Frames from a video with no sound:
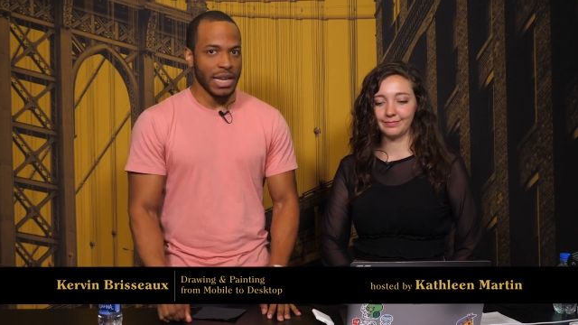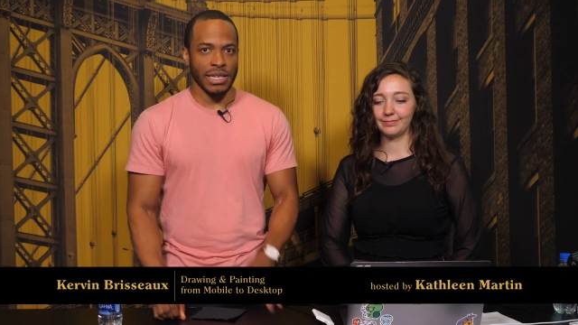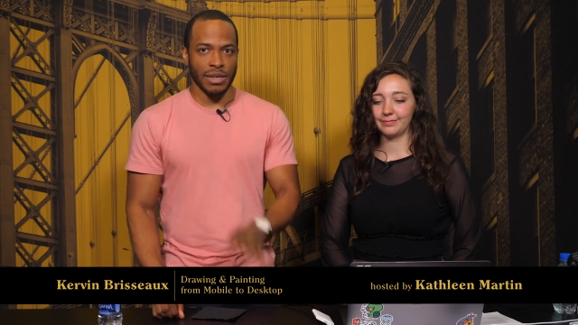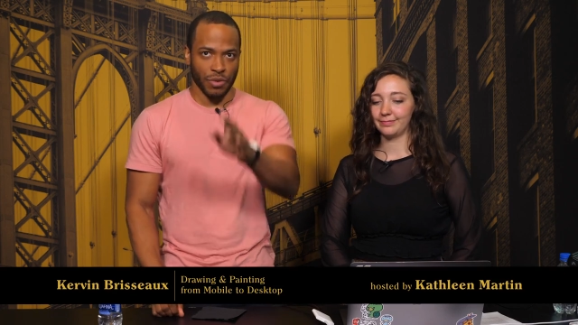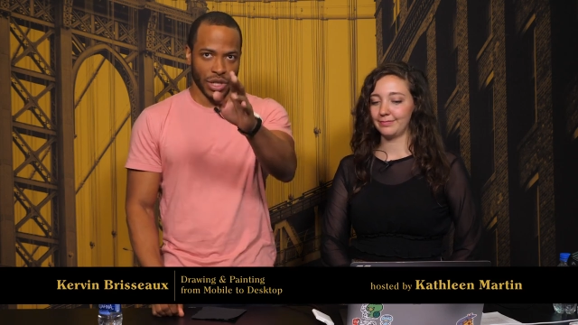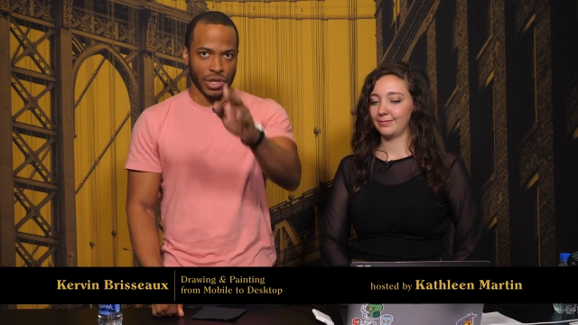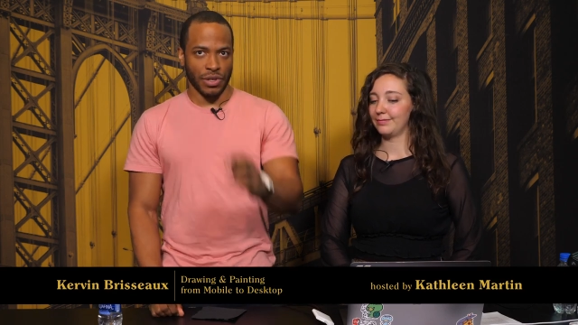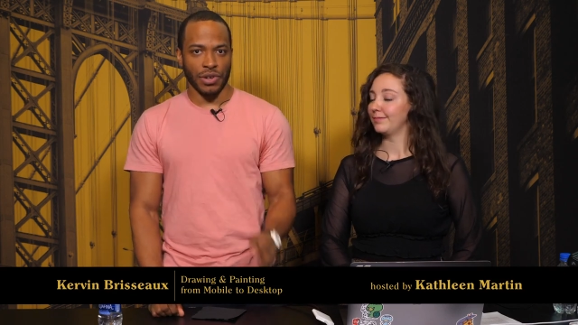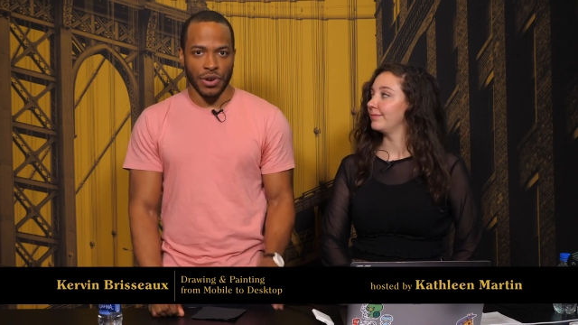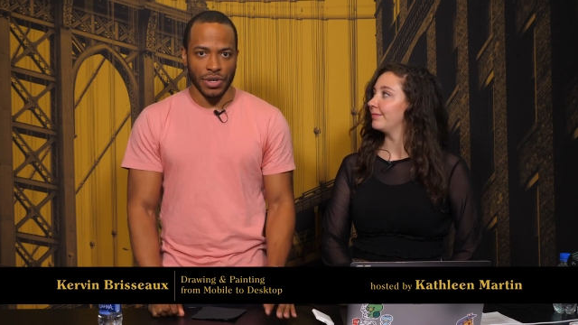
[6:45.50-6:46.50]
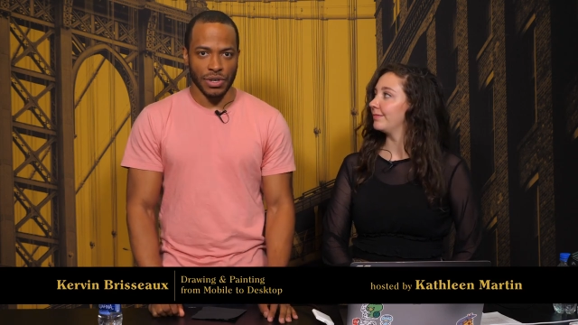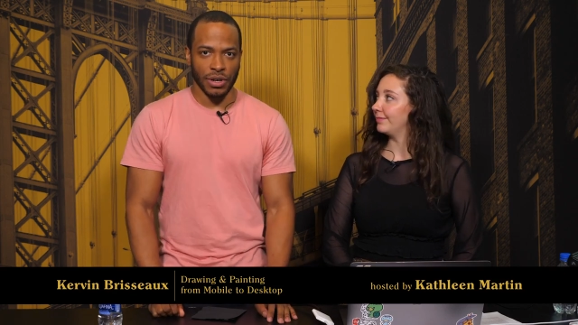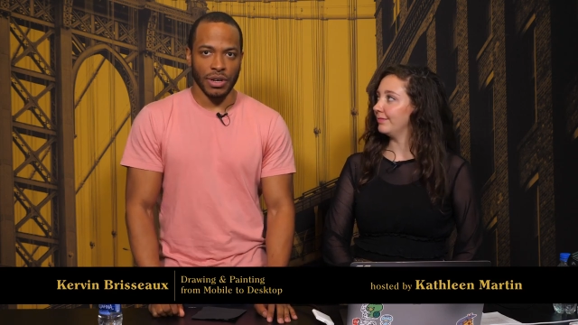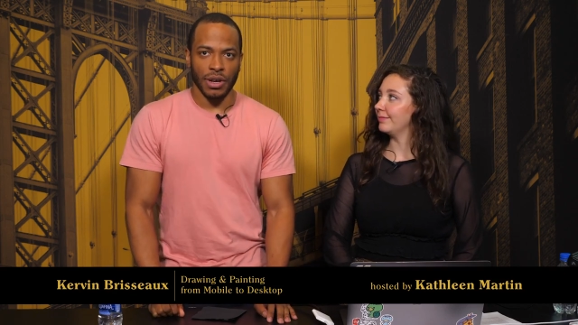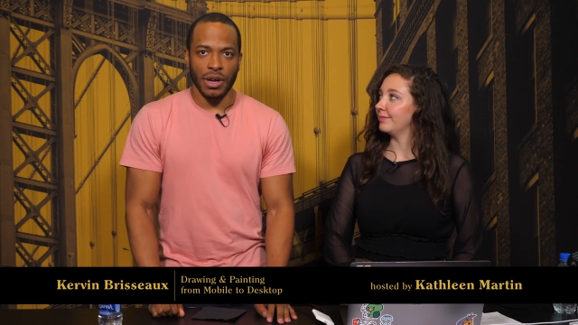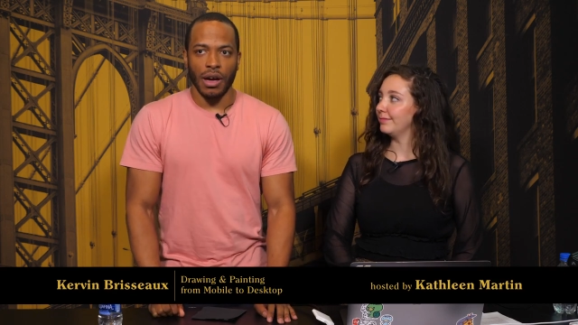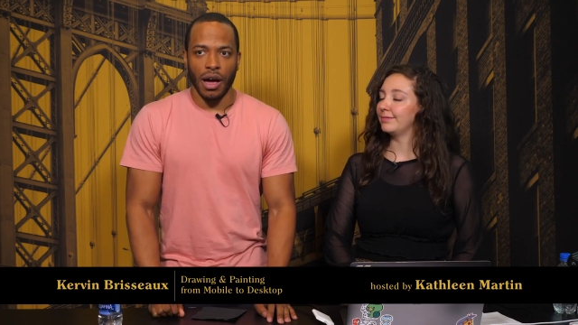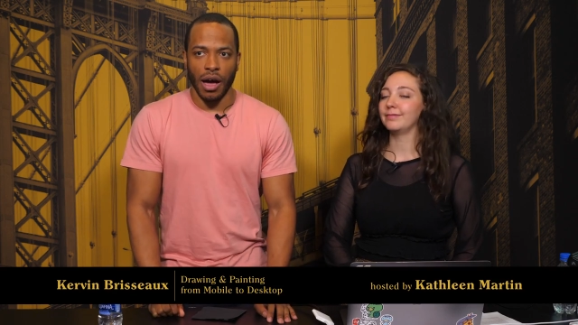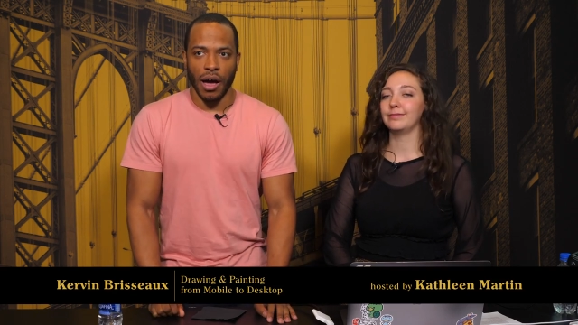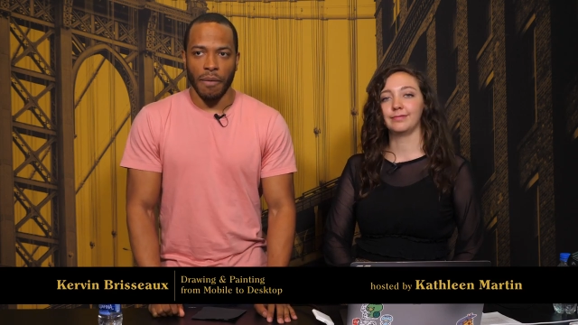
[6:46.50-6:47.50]
Speaker 1: is in relation to the cursor.
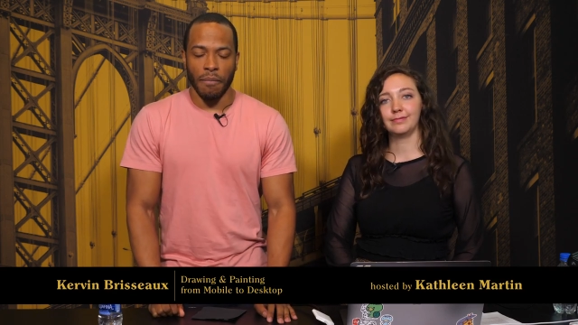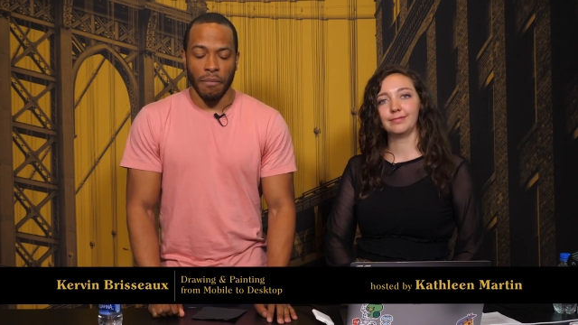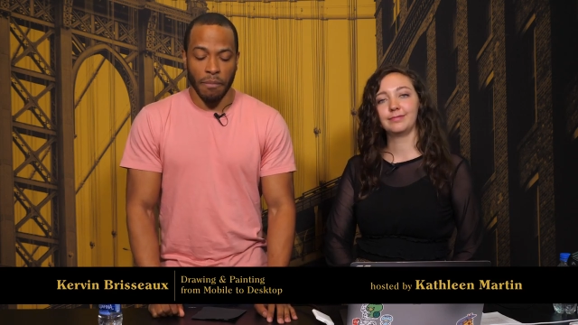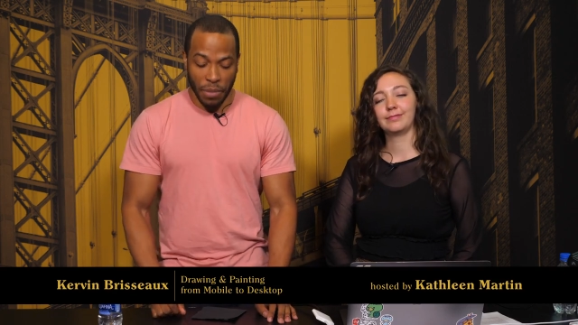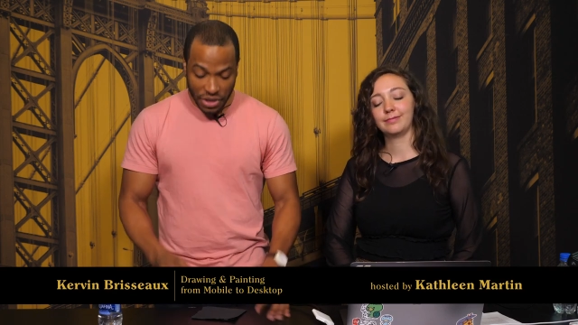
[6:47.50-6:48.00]
Mm-hmm, um, mm-hmm.